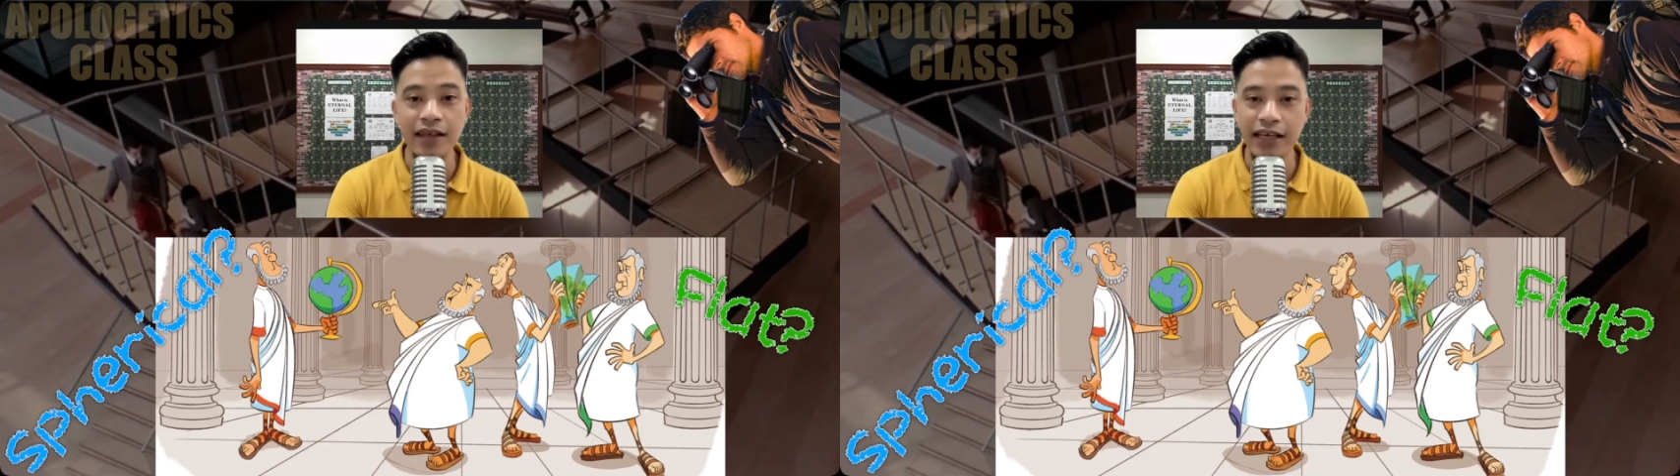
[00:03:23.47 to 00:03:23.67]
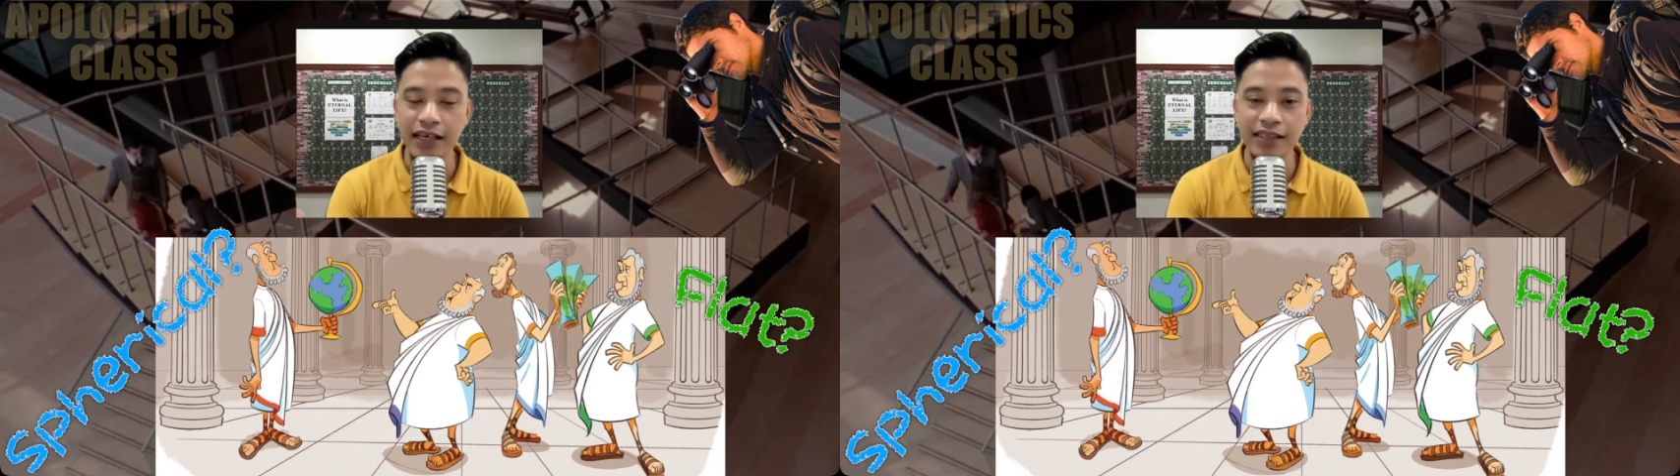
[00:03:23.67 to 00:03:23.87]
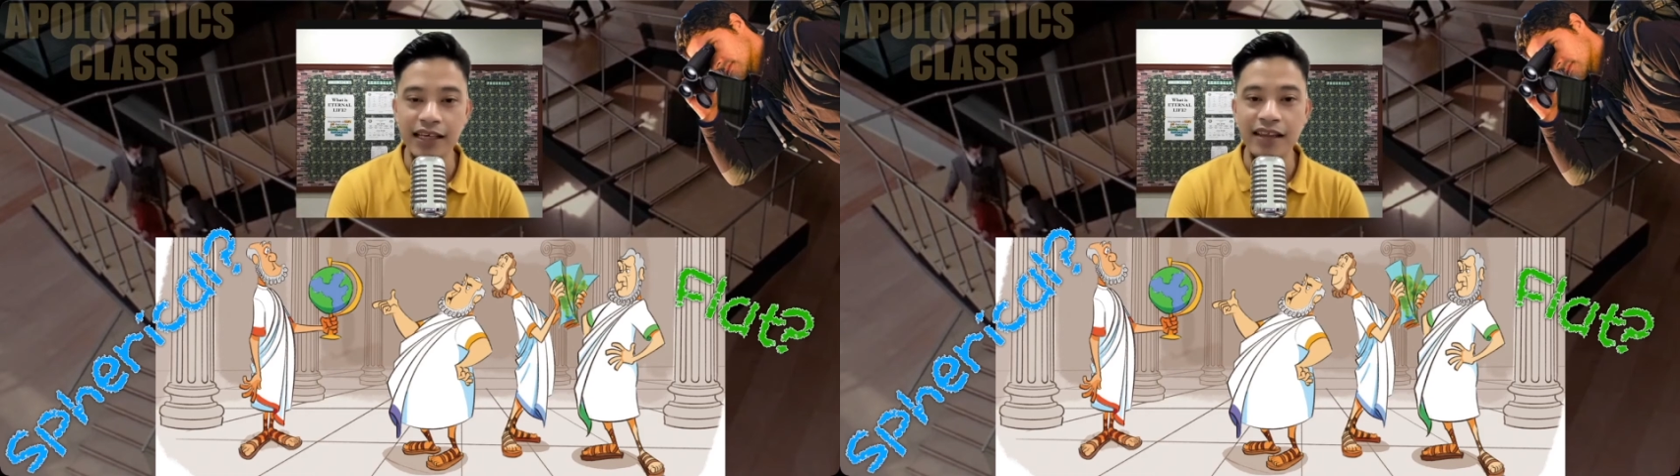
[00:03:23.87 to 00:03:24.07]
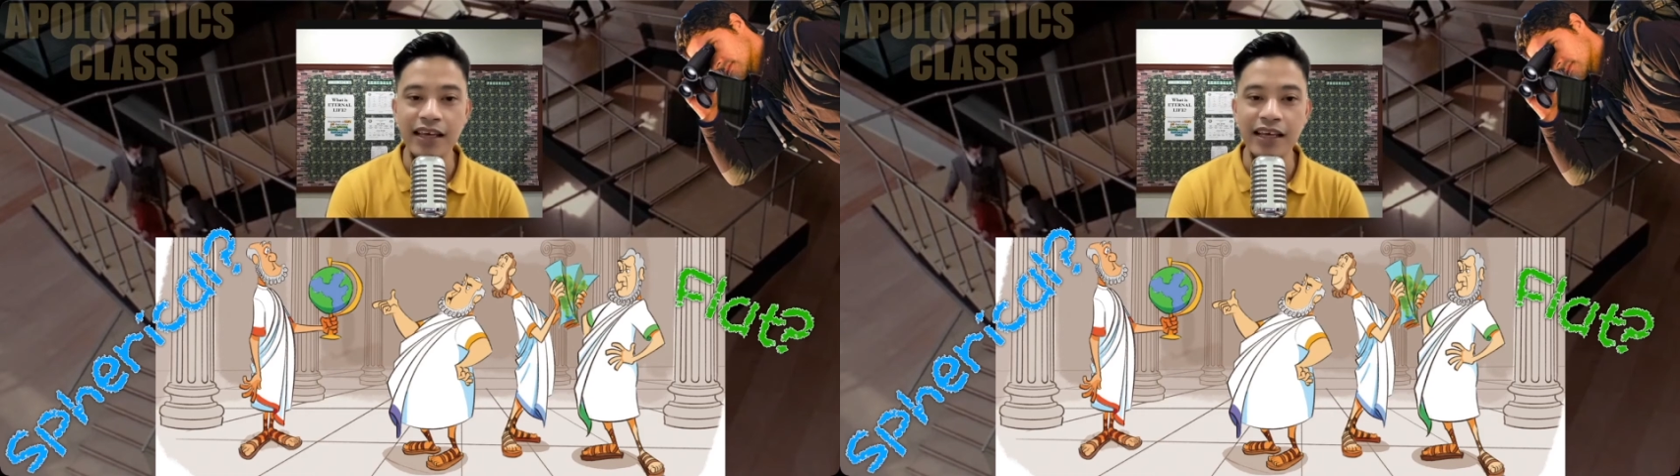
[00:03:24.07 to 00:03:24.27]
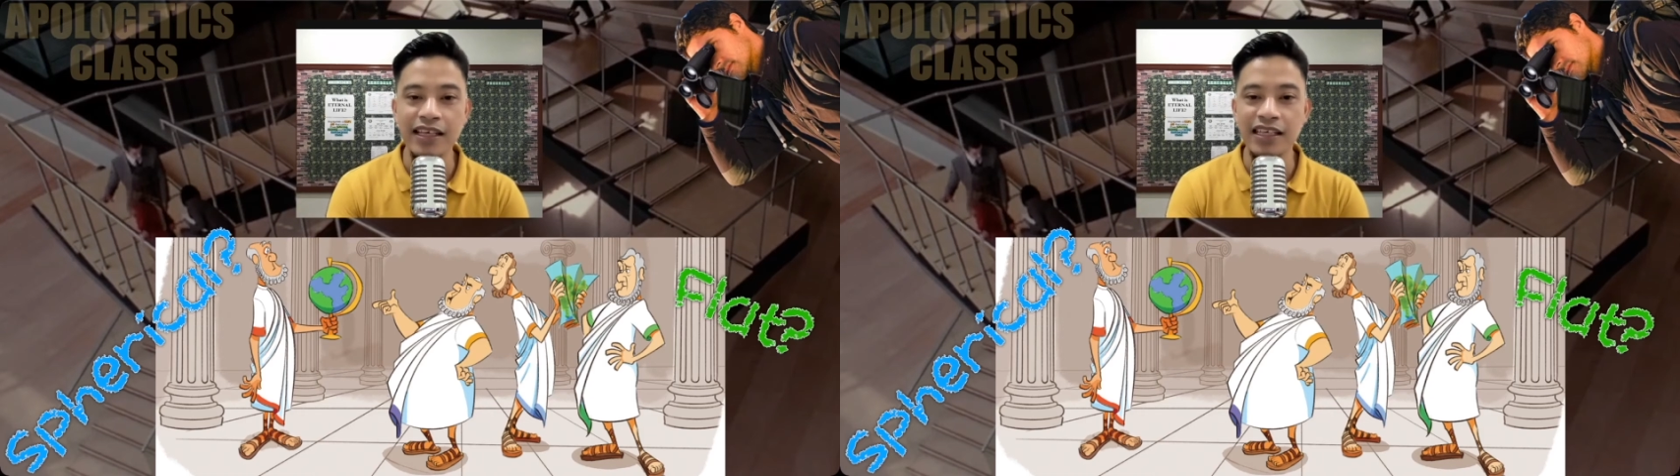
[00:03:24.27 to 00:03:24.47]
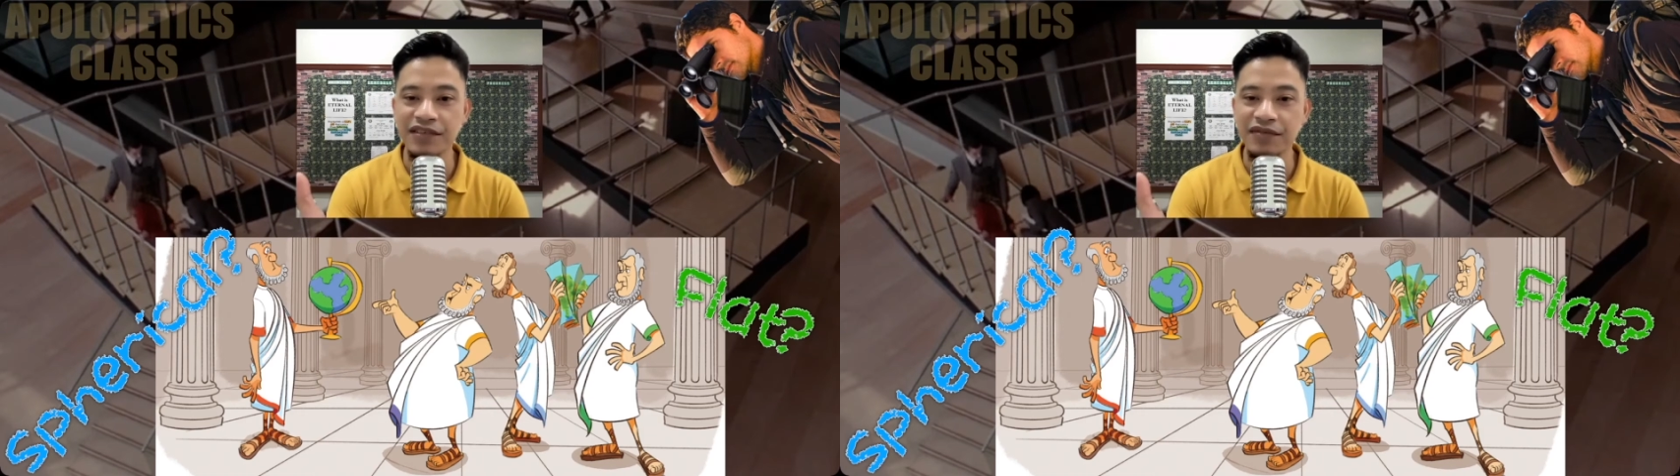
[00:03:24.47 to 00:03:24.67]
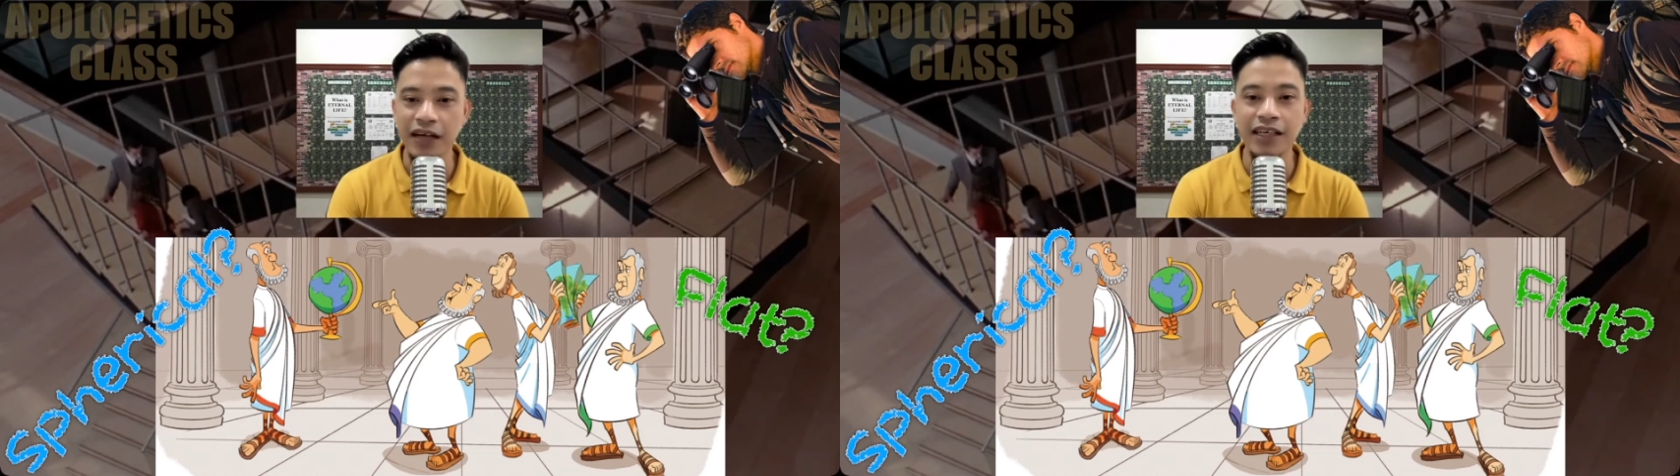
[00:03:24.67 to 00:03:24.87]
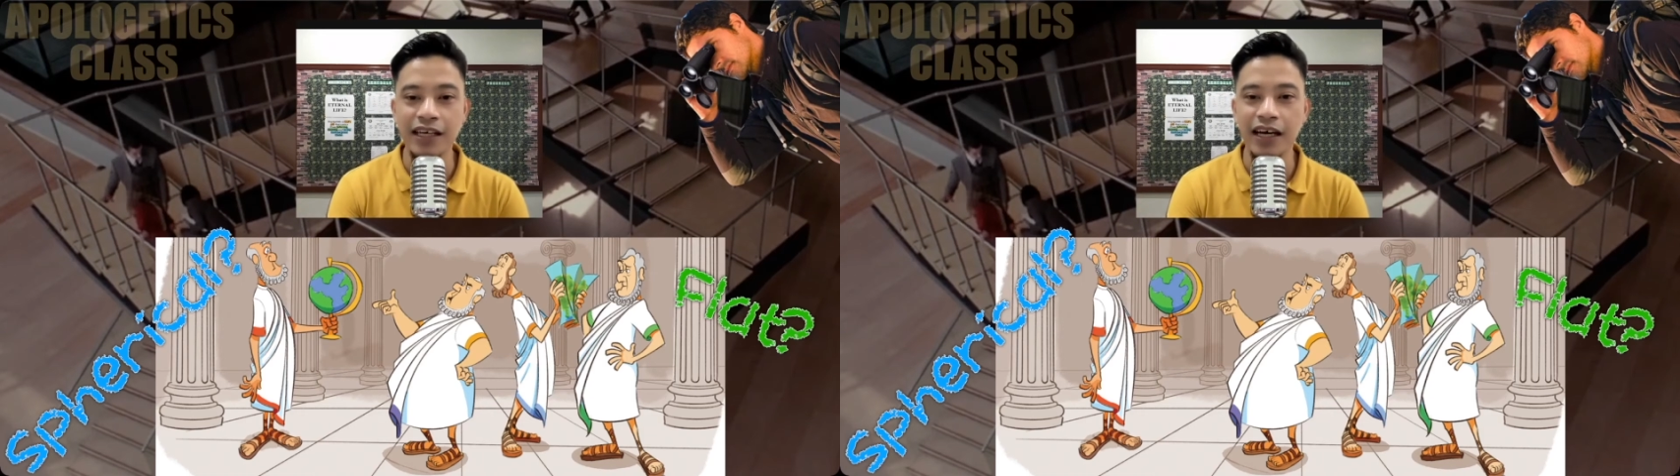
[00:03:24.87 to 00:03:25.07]
is indeed
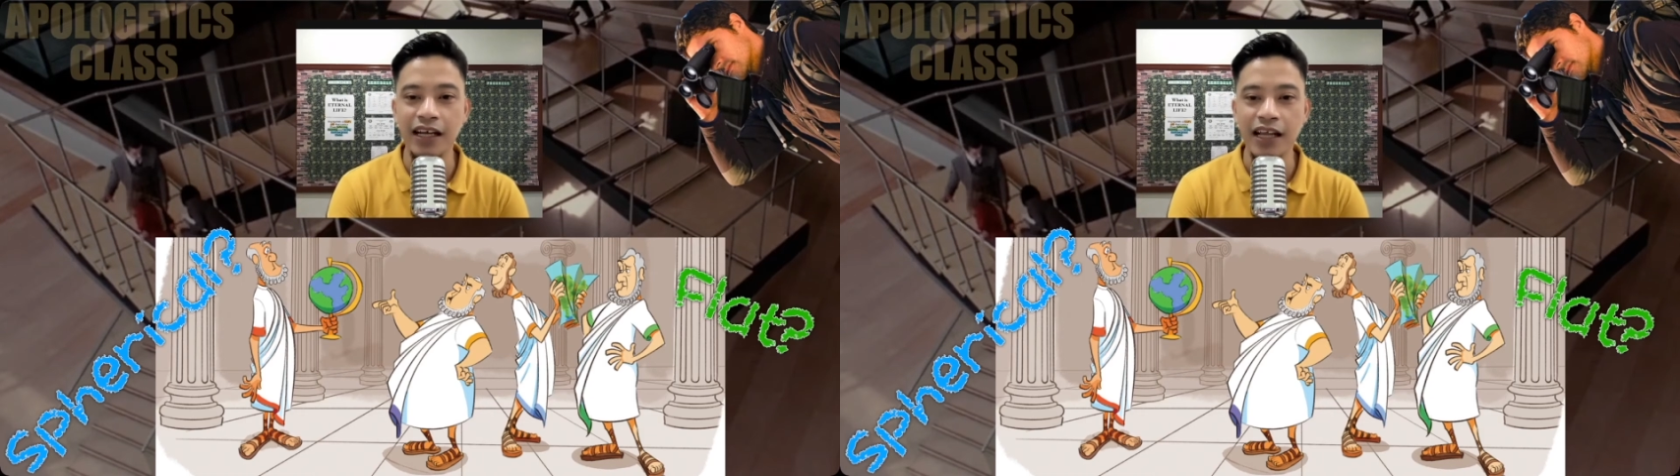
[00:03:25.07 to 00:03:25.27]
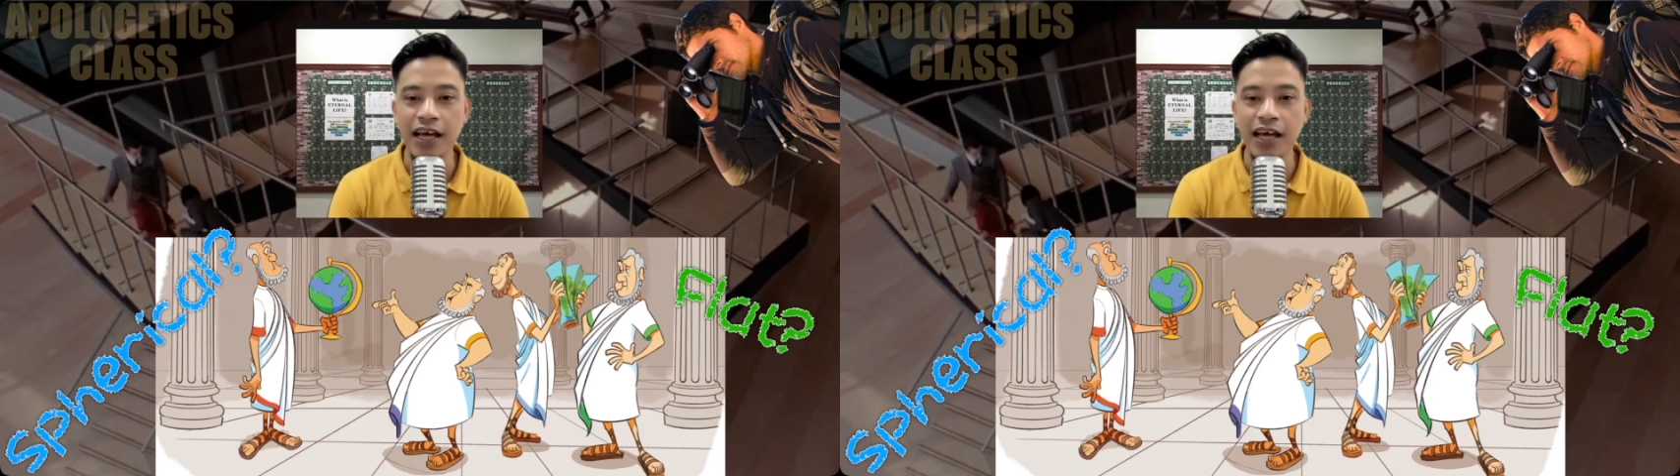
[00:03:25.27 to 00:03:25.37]
spherical